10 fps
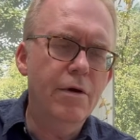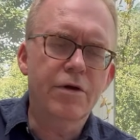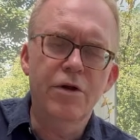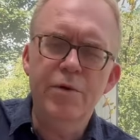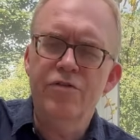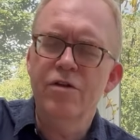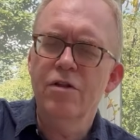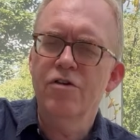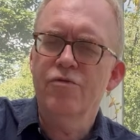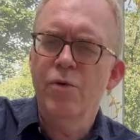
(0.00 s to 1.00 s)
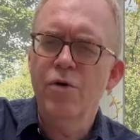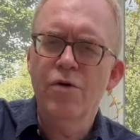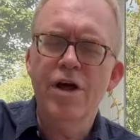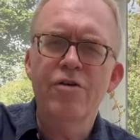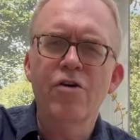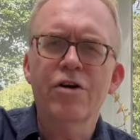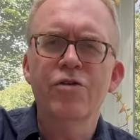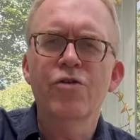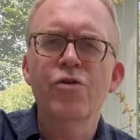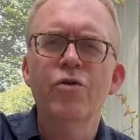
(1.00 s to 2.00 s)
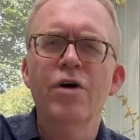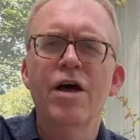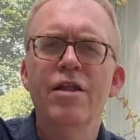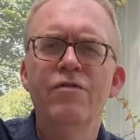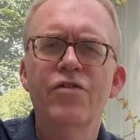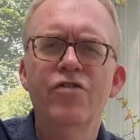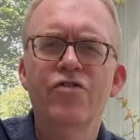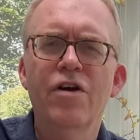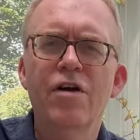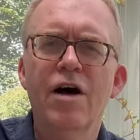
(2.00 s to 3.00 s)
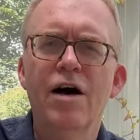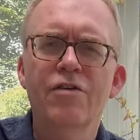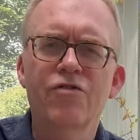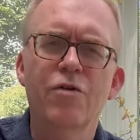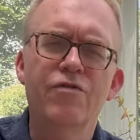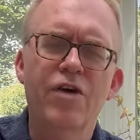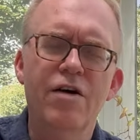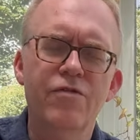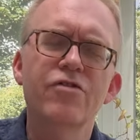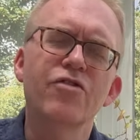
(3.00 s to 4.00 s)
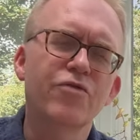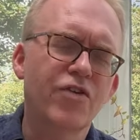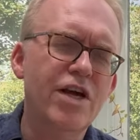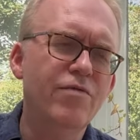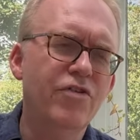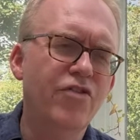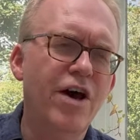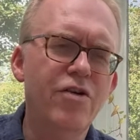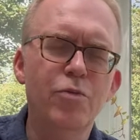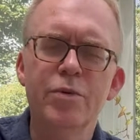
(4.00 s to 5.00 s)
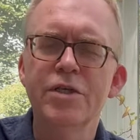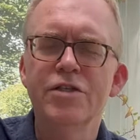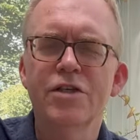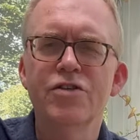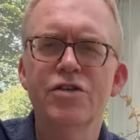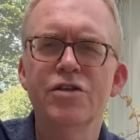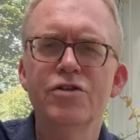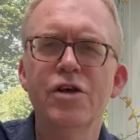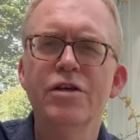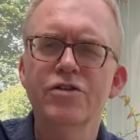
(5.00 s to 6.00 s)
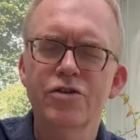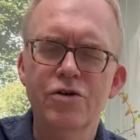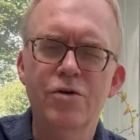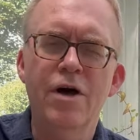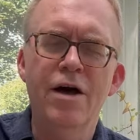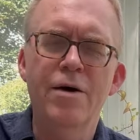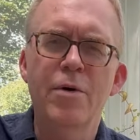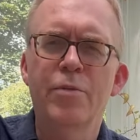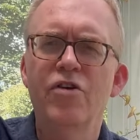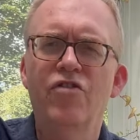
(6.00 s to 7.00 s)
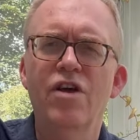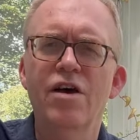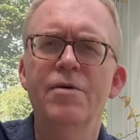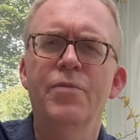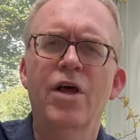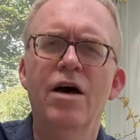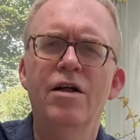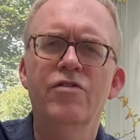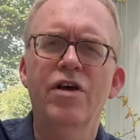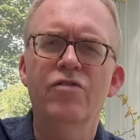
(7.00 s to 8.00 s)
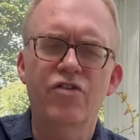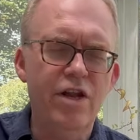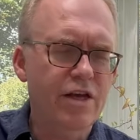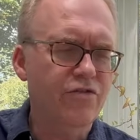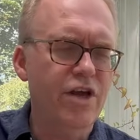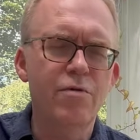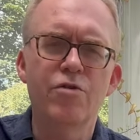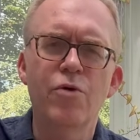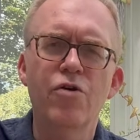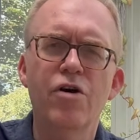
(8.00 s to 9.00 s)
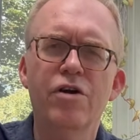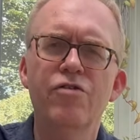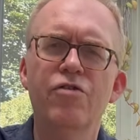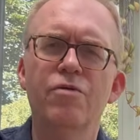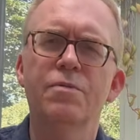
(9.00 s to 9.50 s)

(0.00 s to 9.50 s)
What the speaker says: going to be doing lots more rock and roll in the future, so if you haven't subscribed to the channel, please consider doing so. Appreciate it, and I'll see you next time with more rock and roll.